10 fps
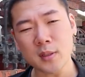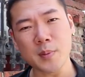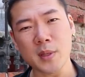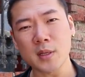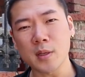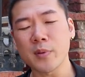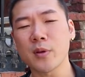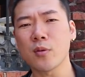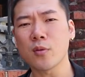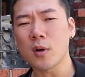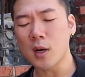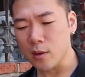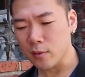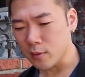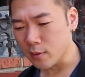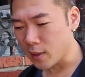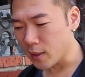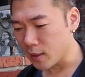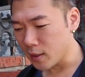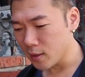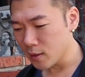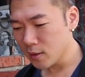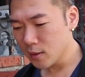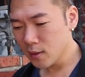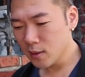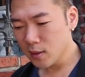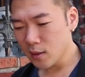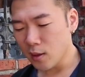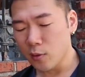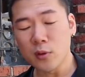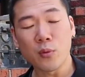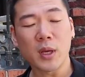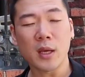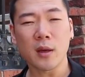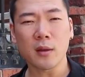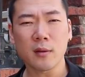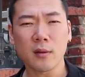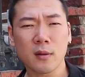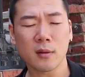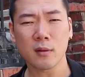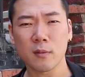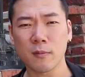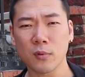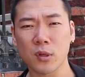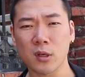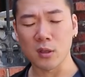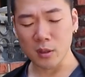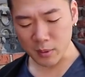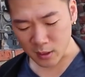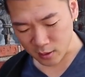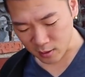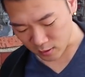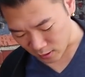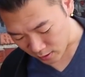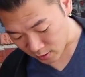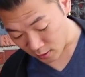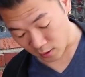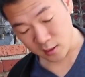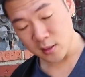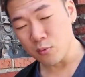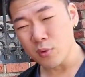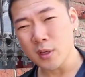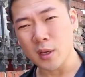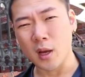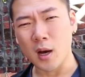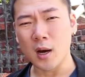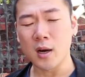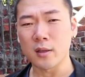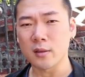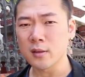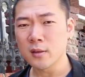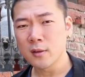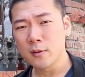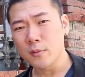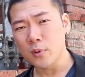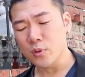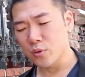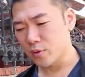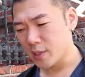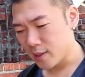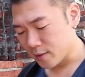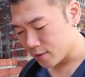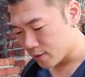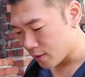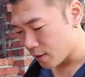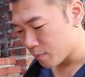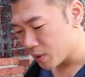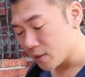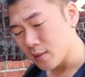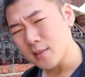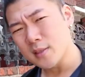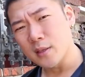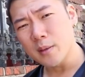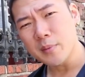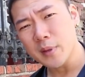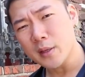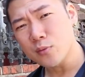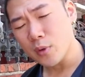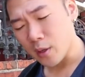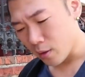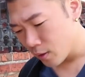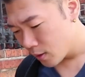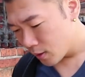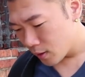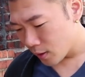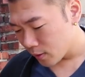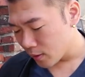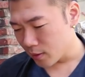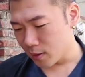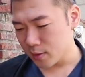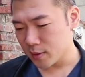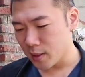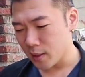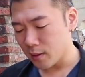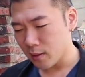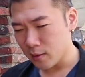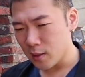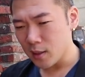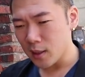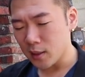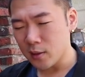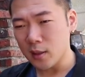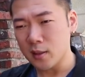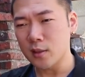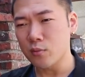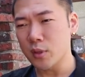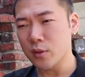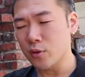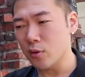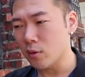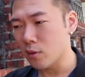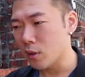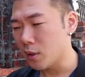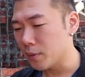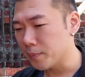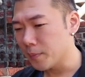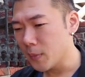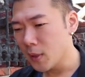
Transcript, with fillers: especially if you go out like on clubbing? The weekend for the clubbing. I think it's really hard for it to dance, and because it's slippery as well, and then it's like not like connected with your